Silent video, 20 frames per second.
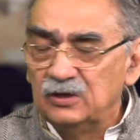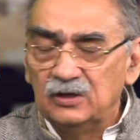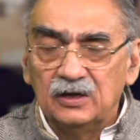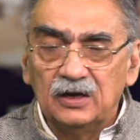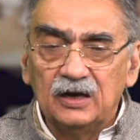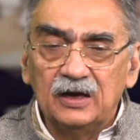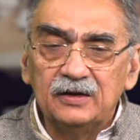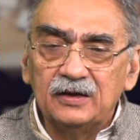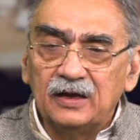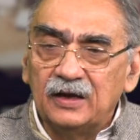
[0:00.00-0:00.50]

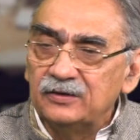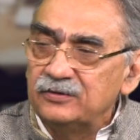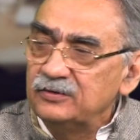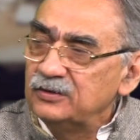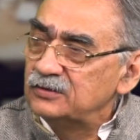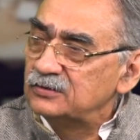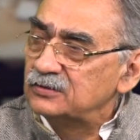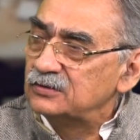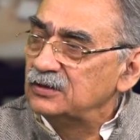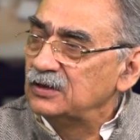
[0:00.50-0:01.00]
And I
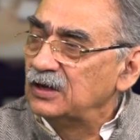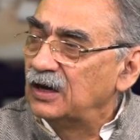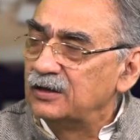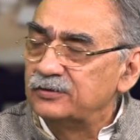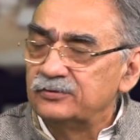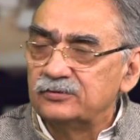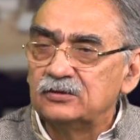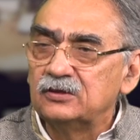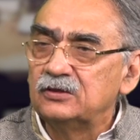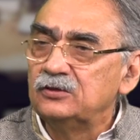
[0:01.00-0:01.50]
reach the
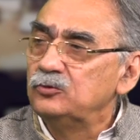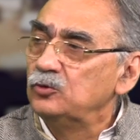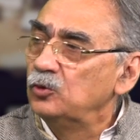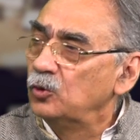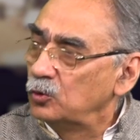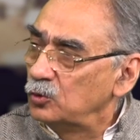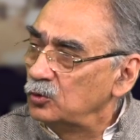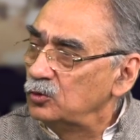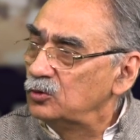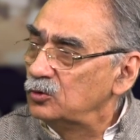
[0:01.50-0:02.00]
answer, no,
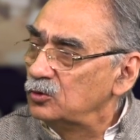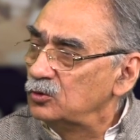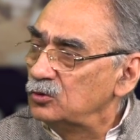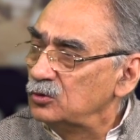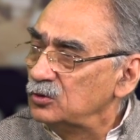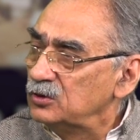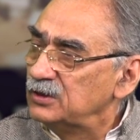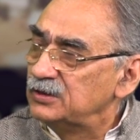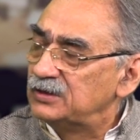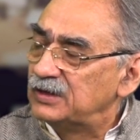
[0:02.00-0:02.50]

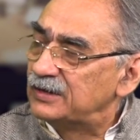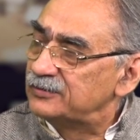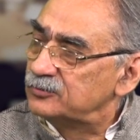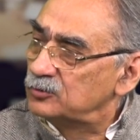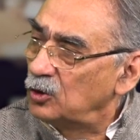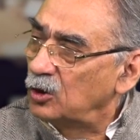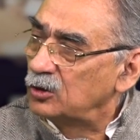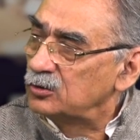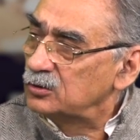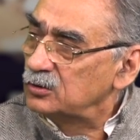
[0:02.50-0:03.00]
it has
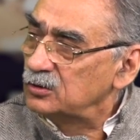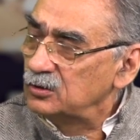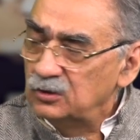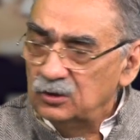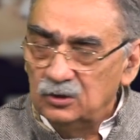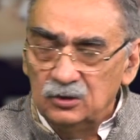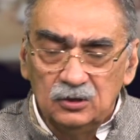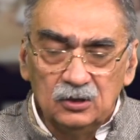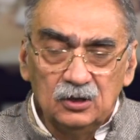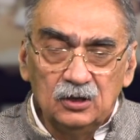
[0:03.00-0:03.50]
not.
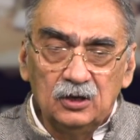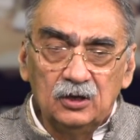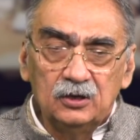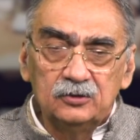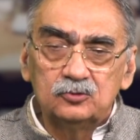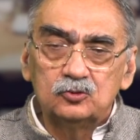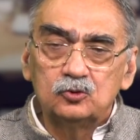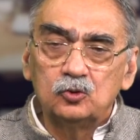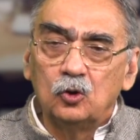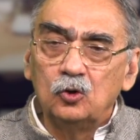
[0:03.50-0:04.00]

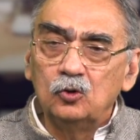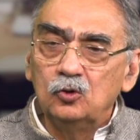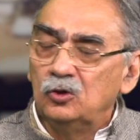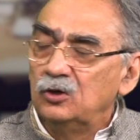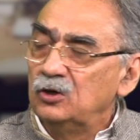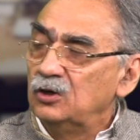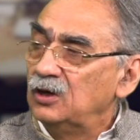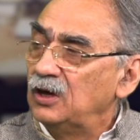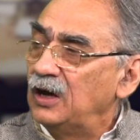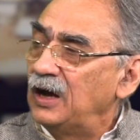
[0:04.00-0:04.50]
So,
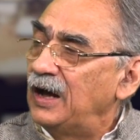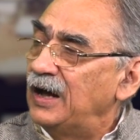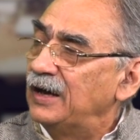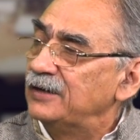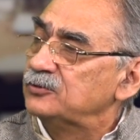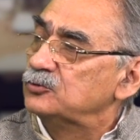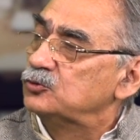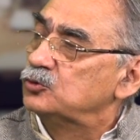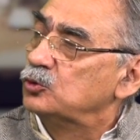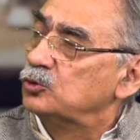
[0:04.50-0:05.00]

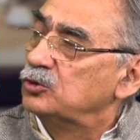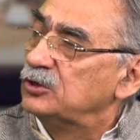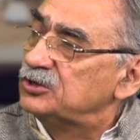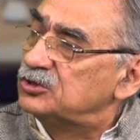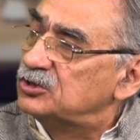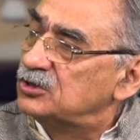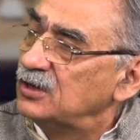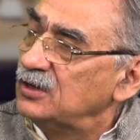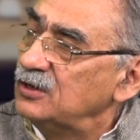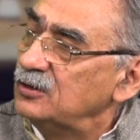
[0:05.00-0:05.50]
has
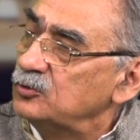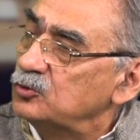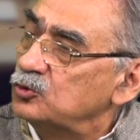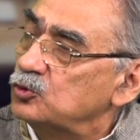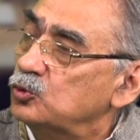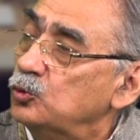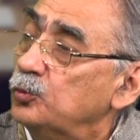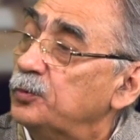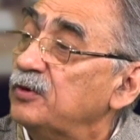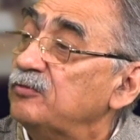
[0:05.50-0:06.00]
judicial
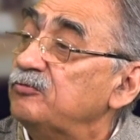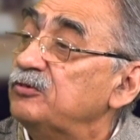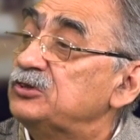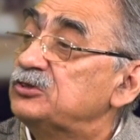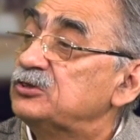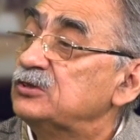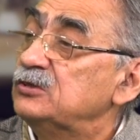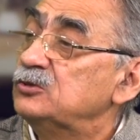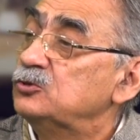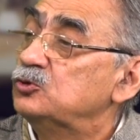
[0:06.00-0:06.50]

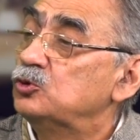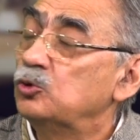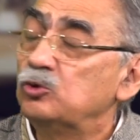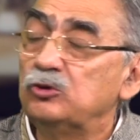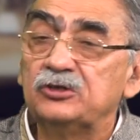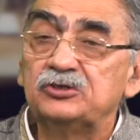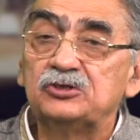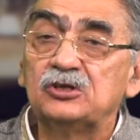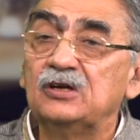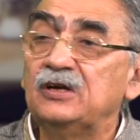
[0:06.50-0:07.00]
supervision,
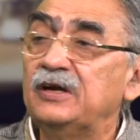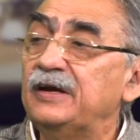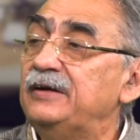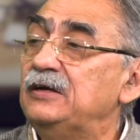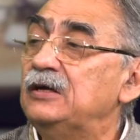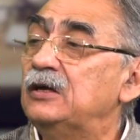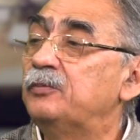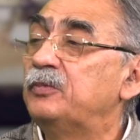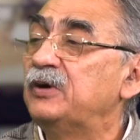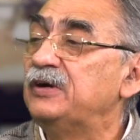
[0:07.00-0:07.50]
judicial
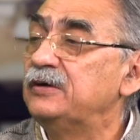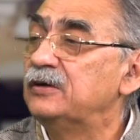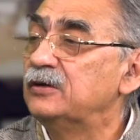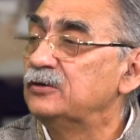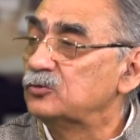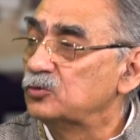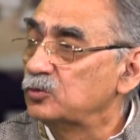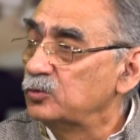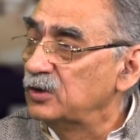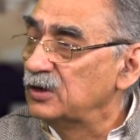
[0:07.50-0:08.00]

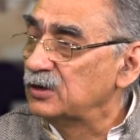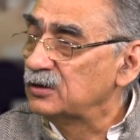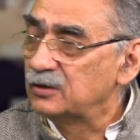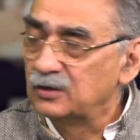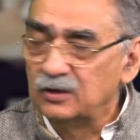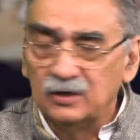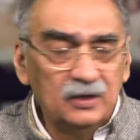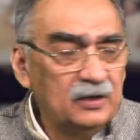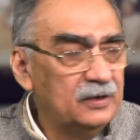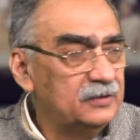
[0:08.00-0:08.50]
independence worked?
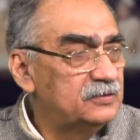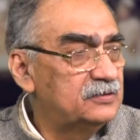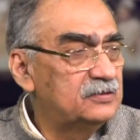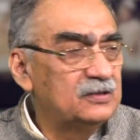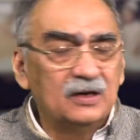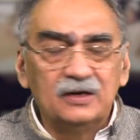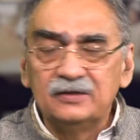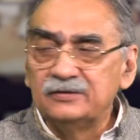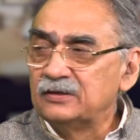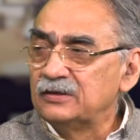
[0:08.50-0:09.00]

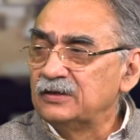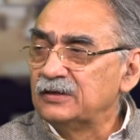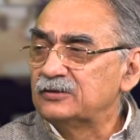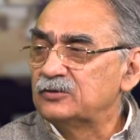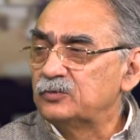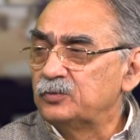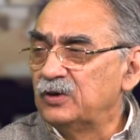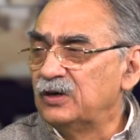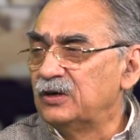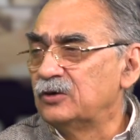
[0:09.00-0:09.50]
Sir is an
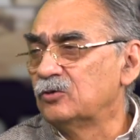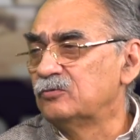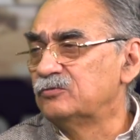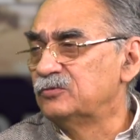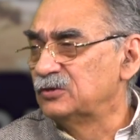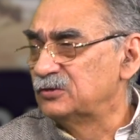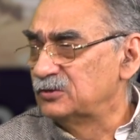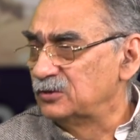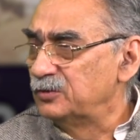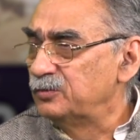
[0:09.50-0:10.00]
expert of the
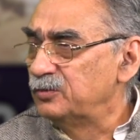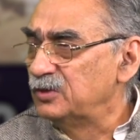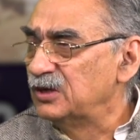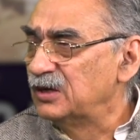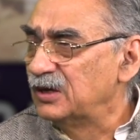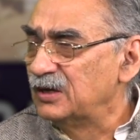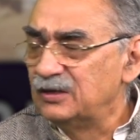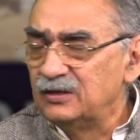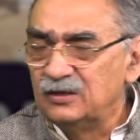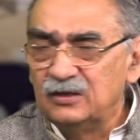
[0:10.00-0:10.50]
CBI.
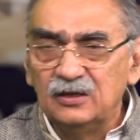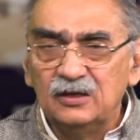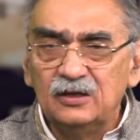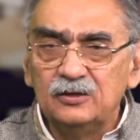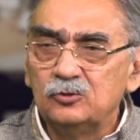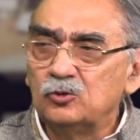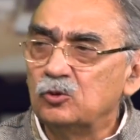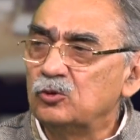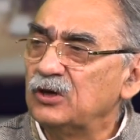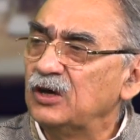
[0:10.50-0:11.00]

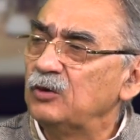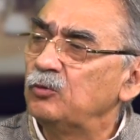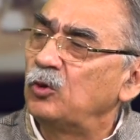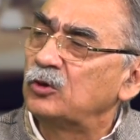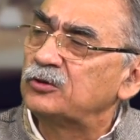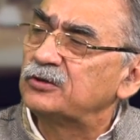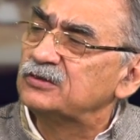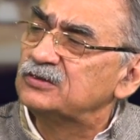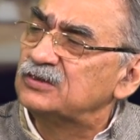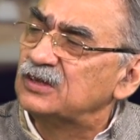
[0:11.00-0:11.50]
Today, what
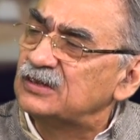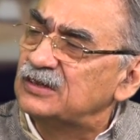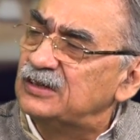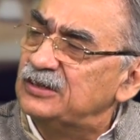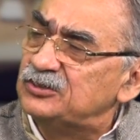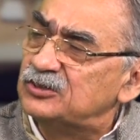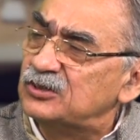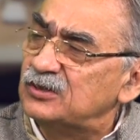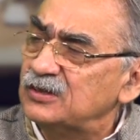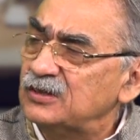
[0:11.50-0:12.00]
is the
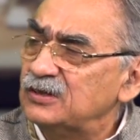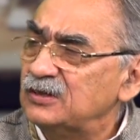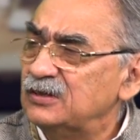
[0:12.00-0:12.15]
khichdi?